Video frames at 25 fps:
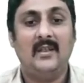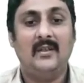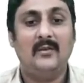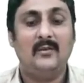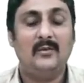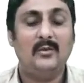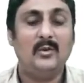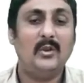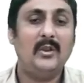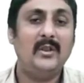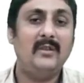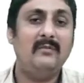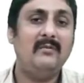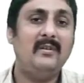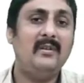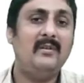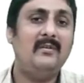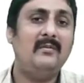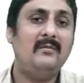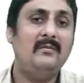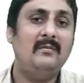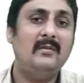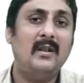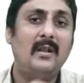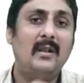So
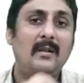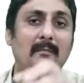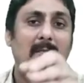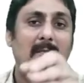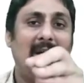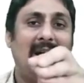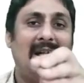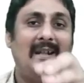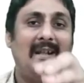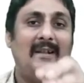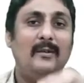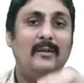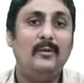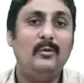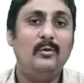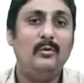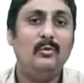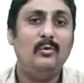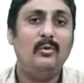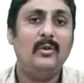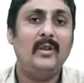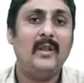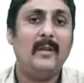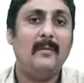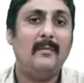even the
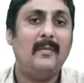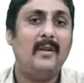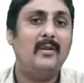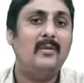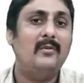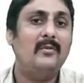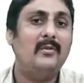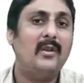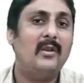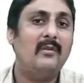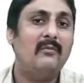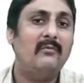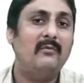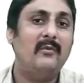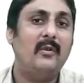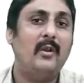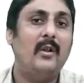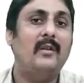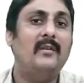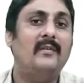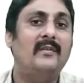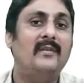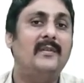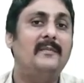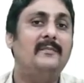minute amount of
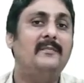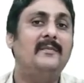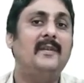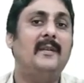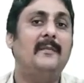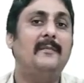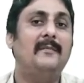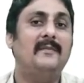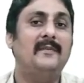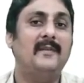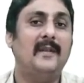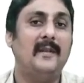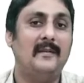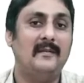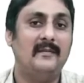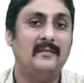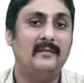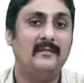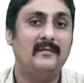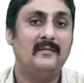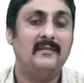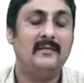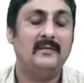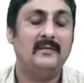toxic substances